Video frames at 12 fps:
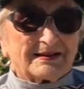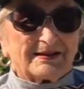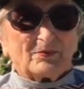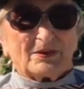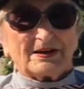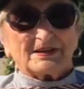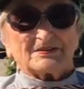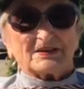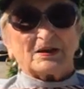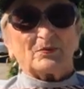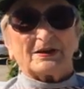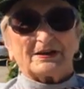Some he, went of the in,
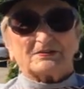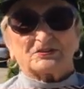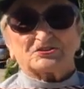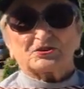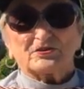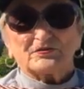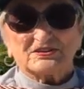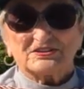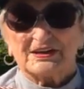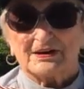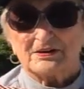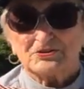other... he went in the
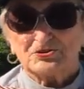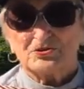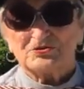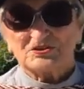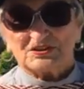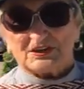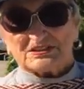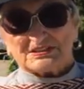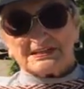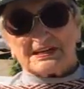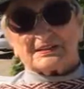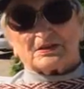service then on June
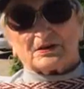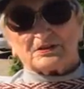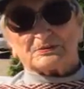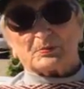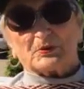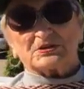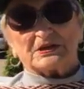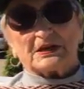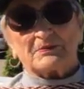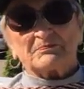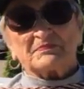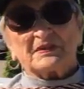16th, on his
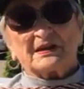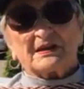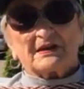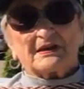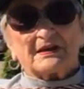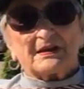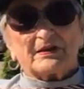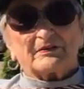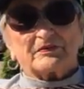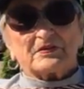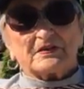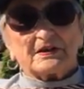birthday. He
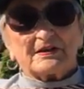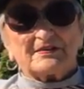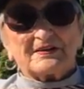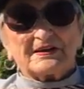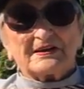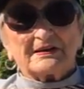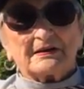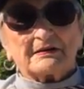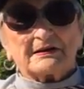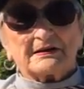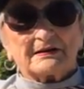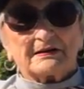left for the Navy, yeah.